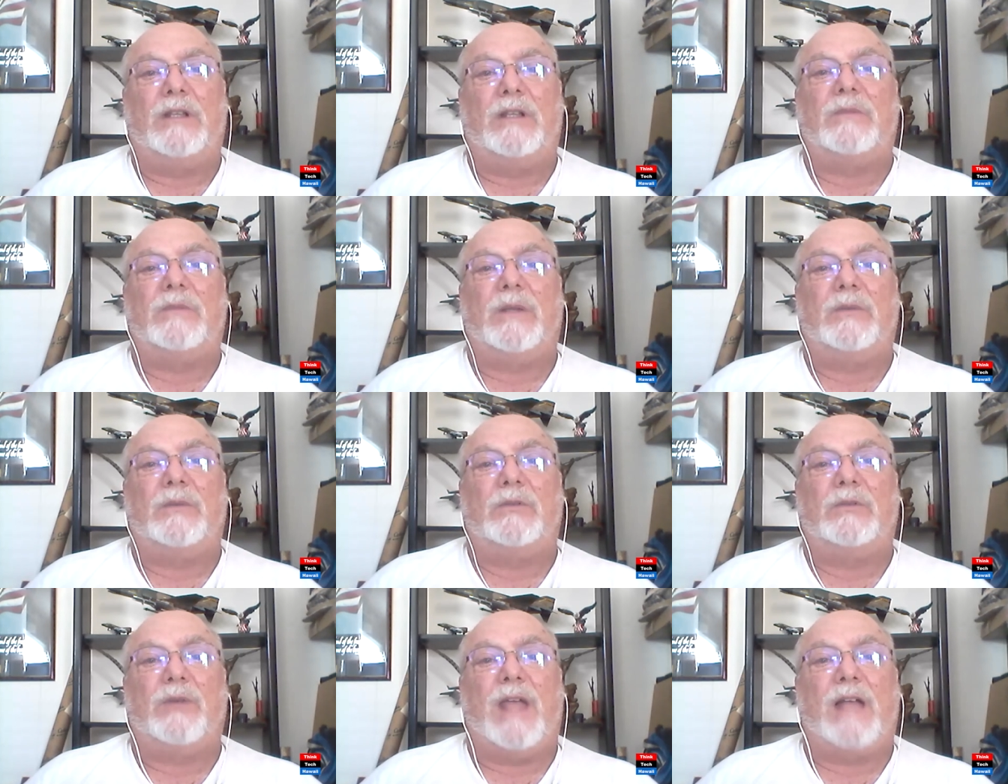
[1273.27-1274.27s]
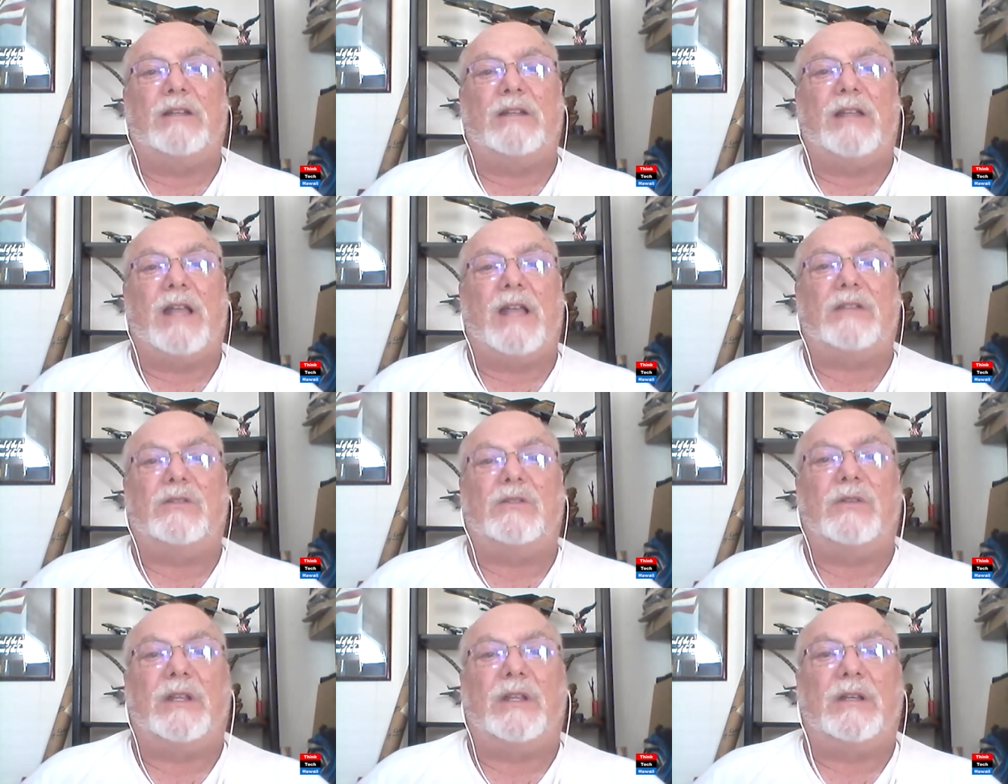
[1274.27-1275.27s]
to be able to react to that so
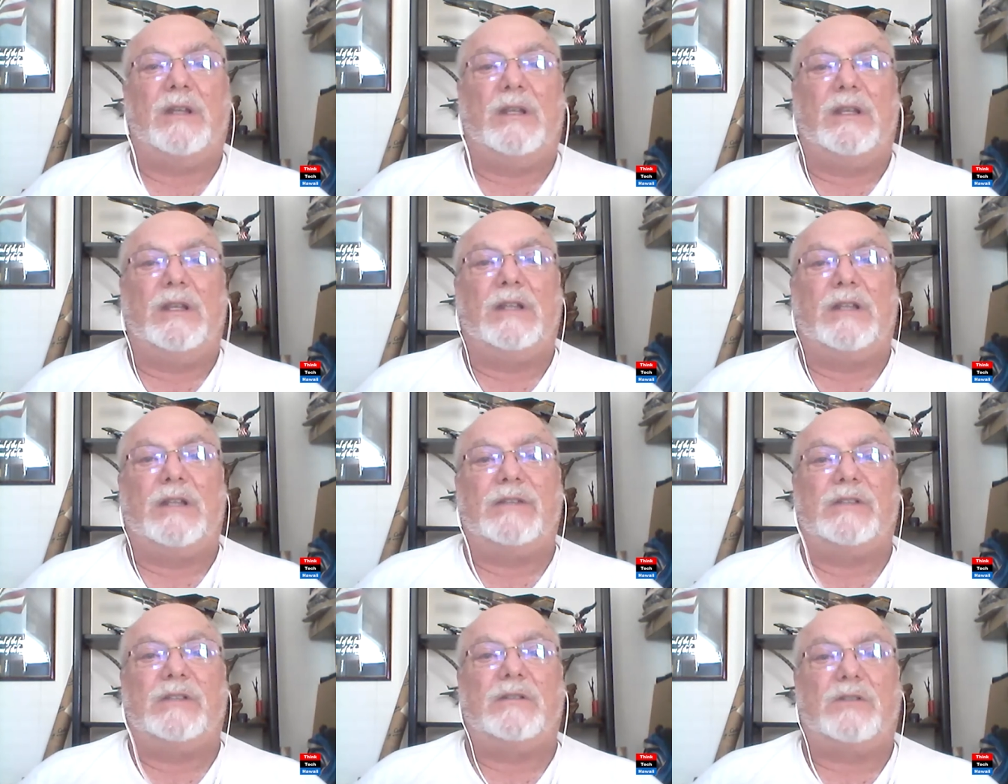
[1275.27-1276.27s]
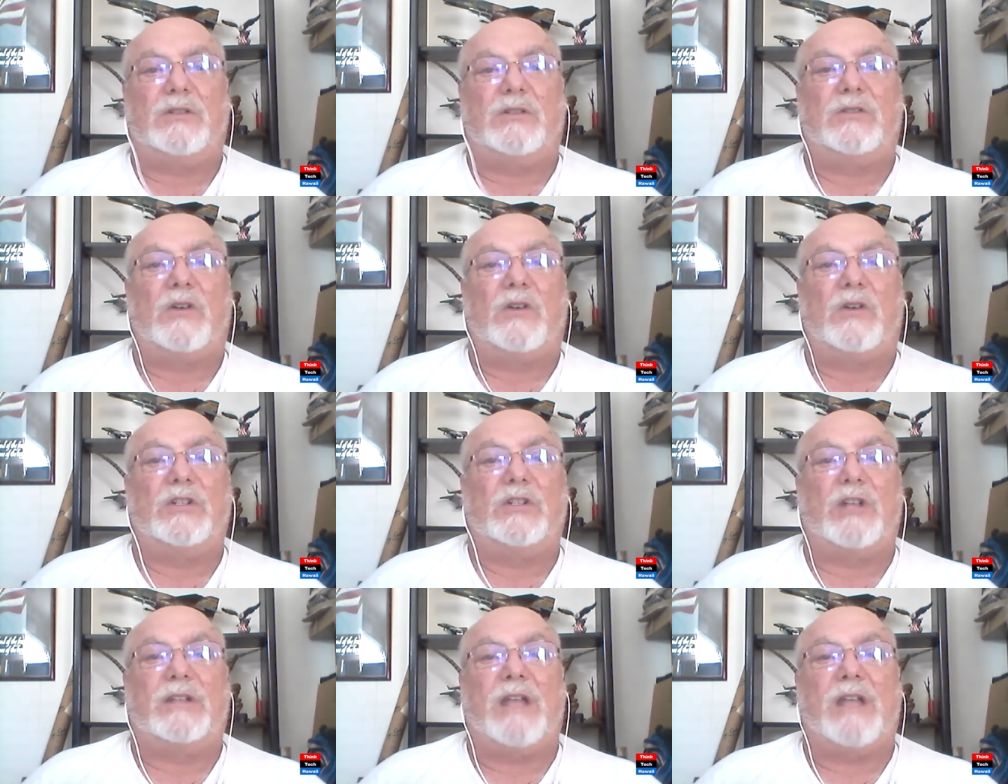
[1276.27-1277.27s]
that it doesn't start to
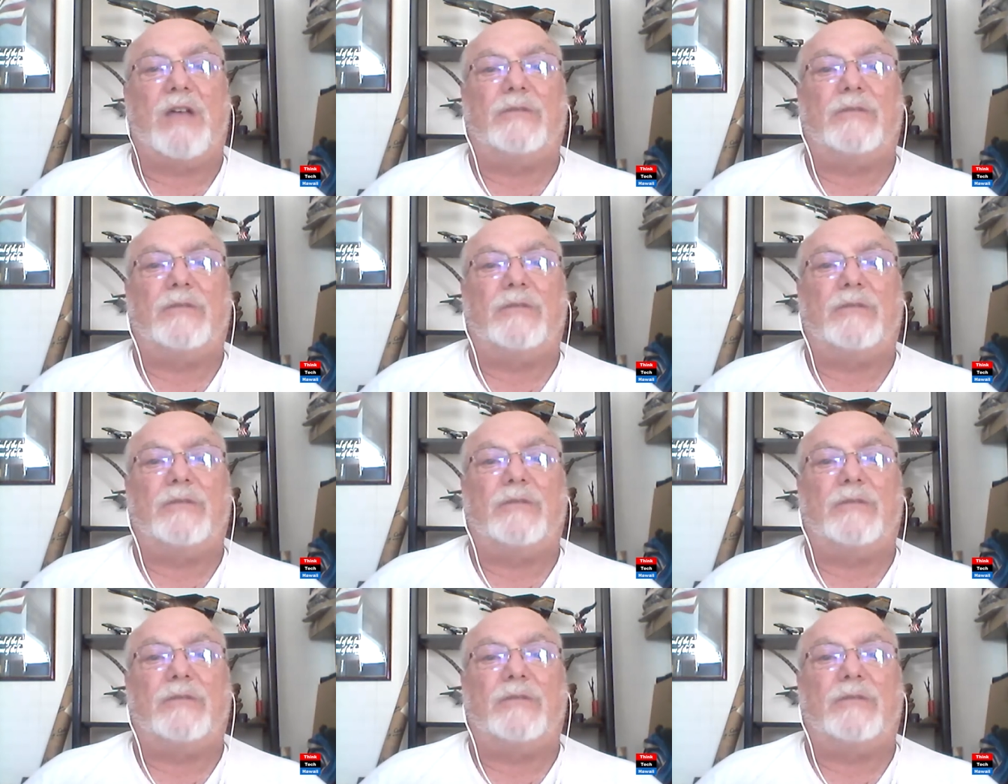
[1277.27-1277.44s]
shut down.